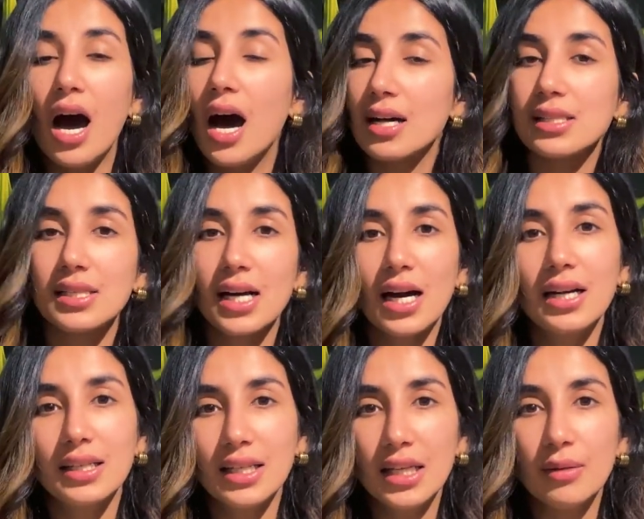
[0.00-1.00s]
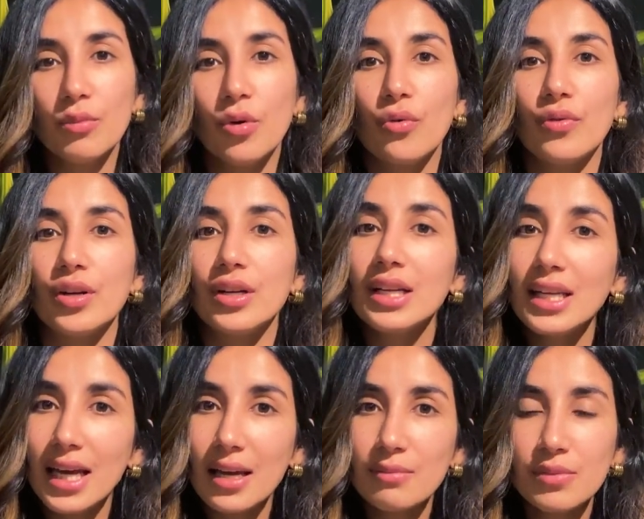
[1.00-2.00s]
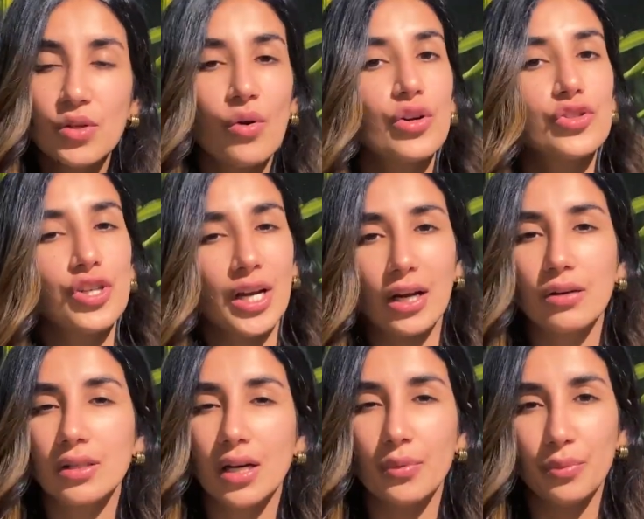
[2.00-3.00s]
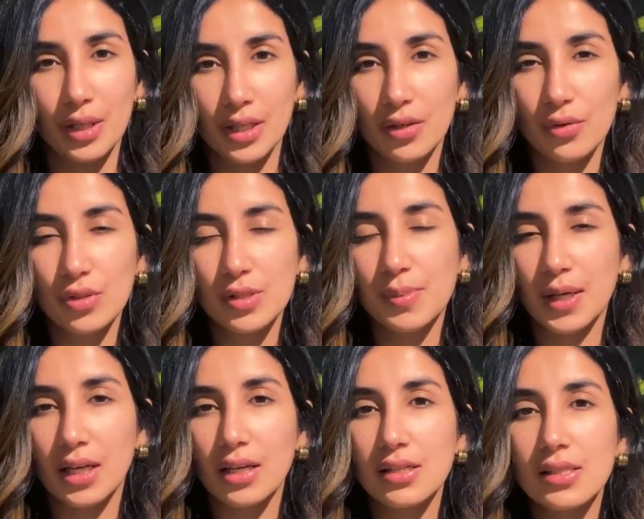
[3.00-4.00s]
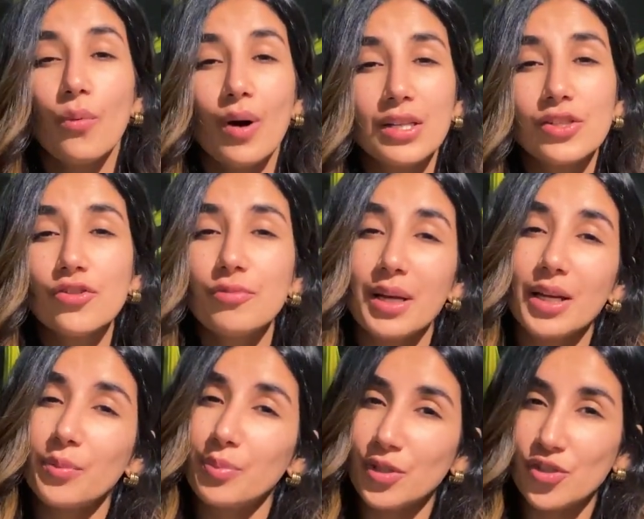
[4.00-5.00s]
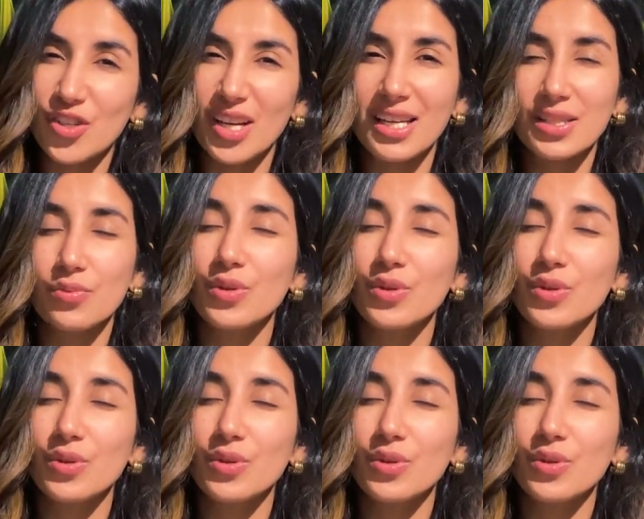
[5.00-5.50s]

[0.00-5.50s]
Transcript: ask our team over D Ms or check out our videos, because once you made a purchase,